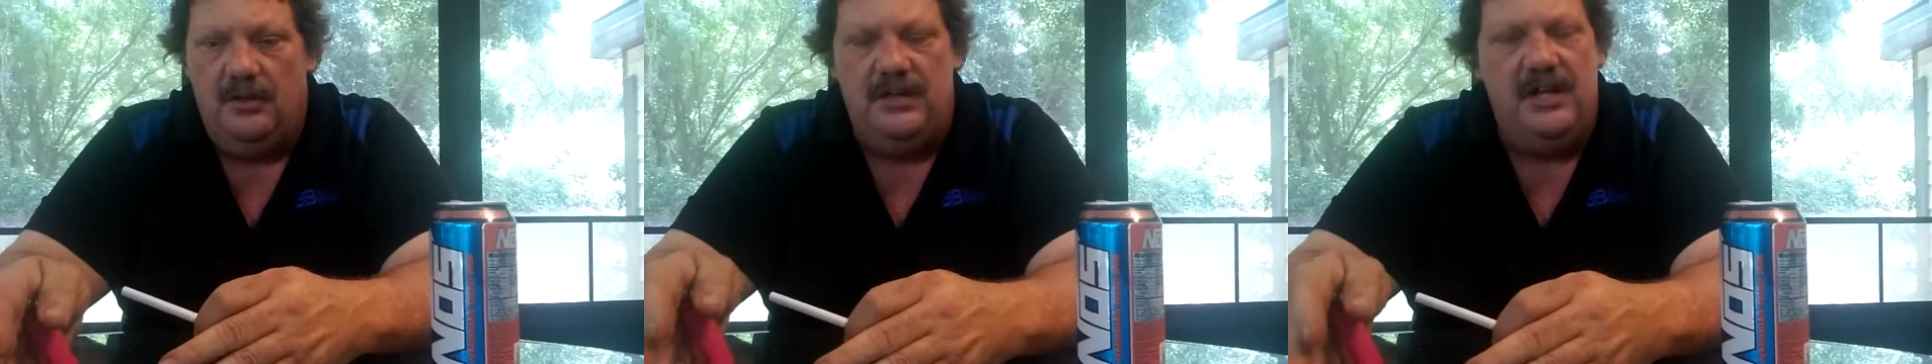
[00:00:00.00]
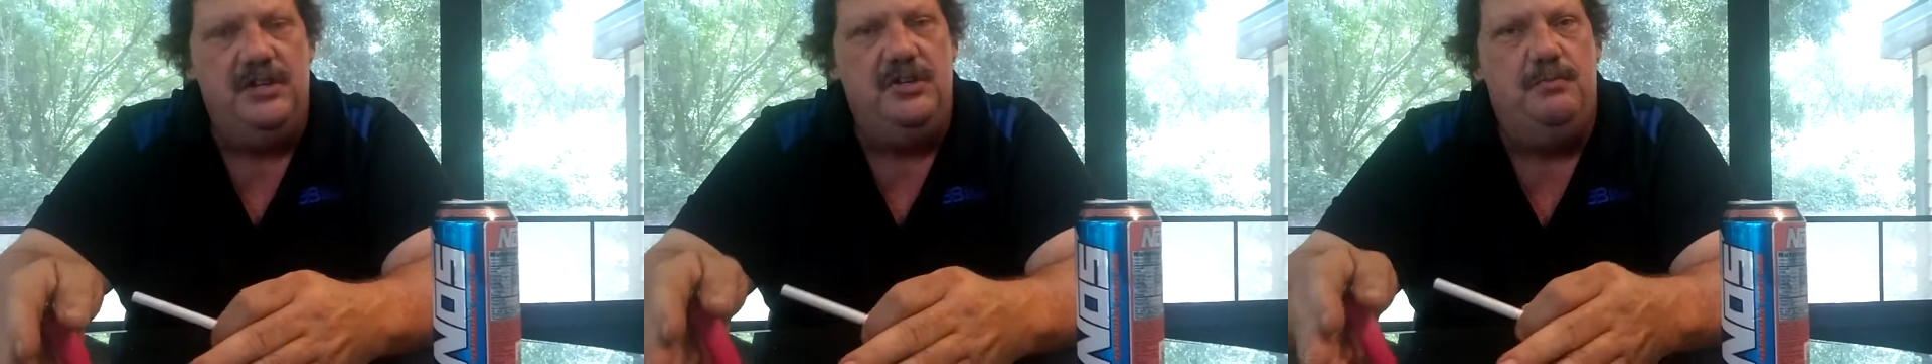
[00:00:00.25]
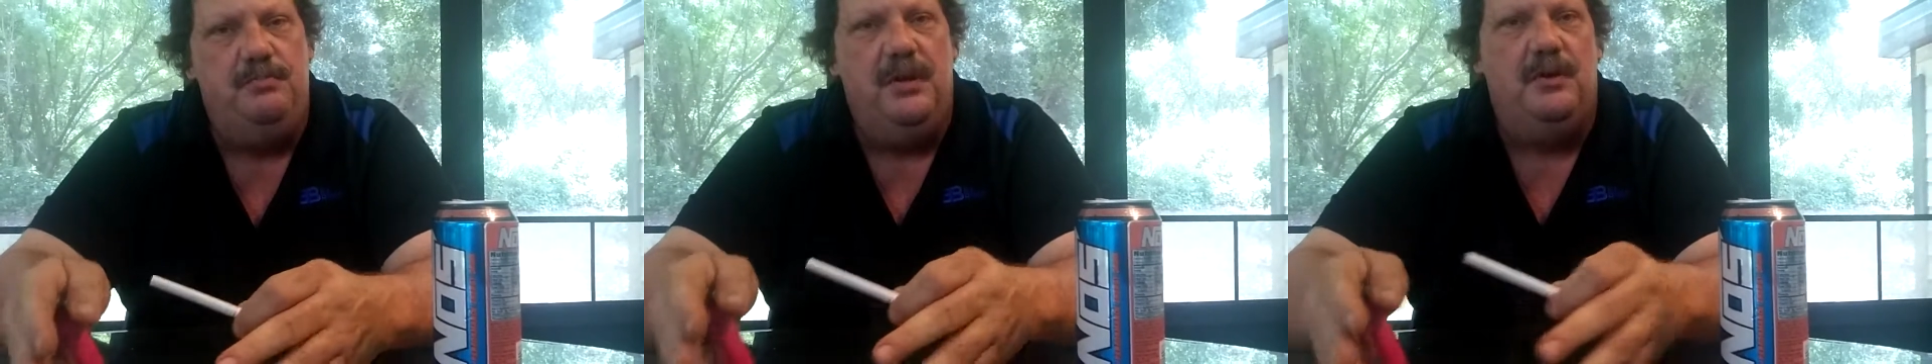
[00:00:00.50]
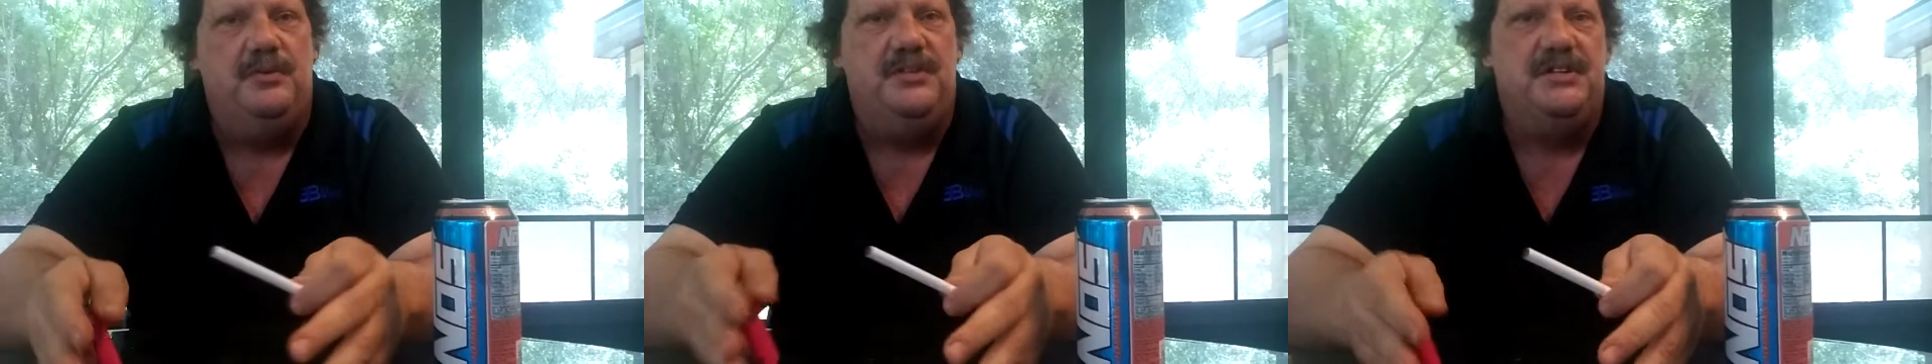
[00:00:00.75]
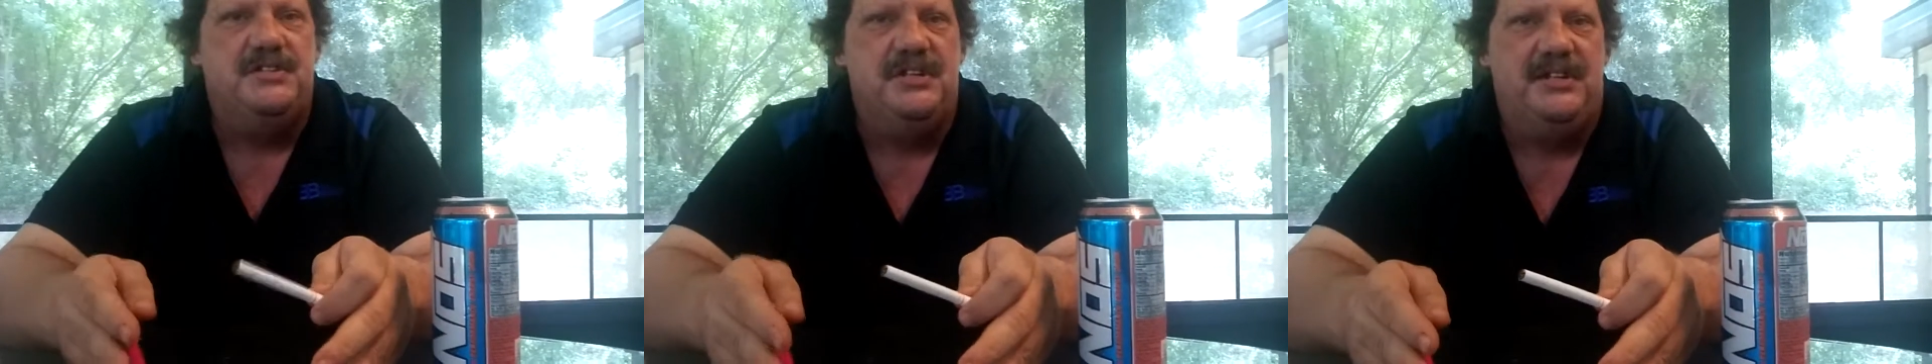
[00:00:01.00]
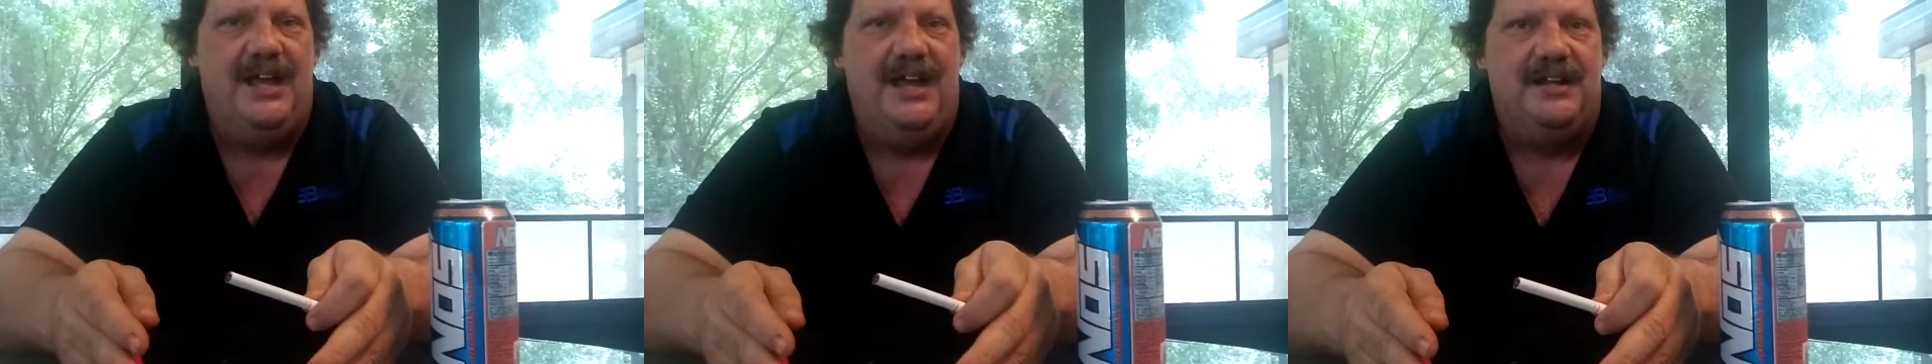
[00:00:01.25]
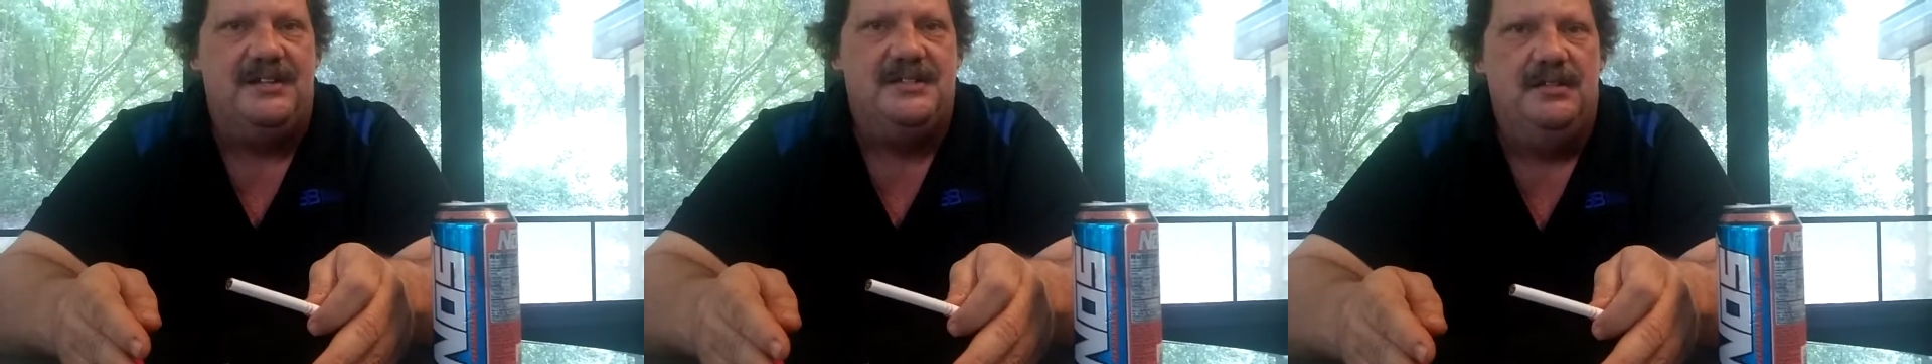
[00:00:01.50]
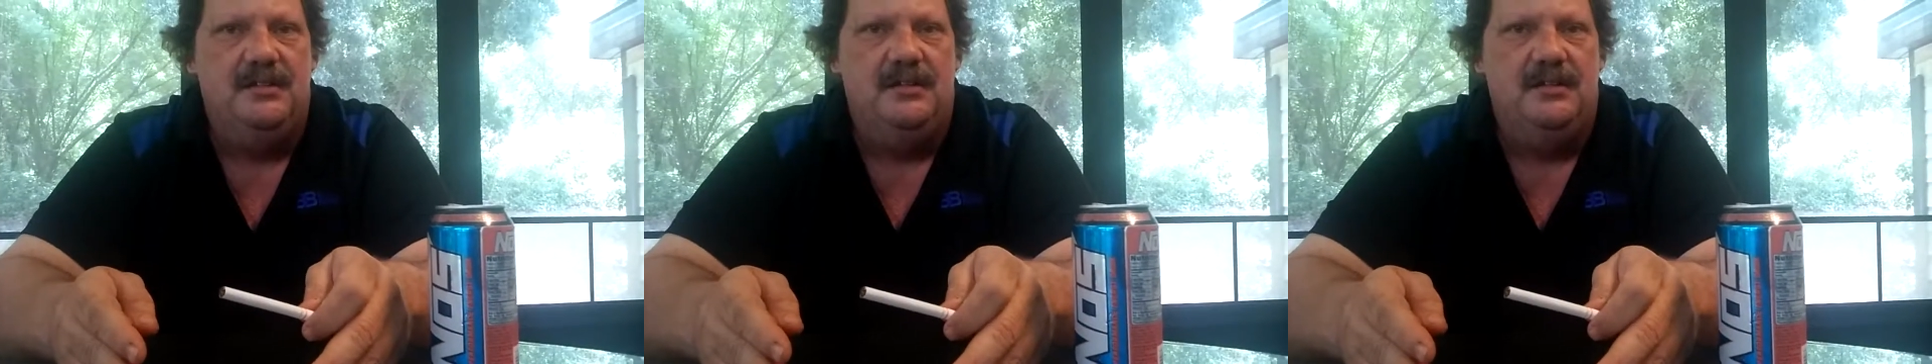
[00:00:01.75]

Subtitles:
then you build it to that.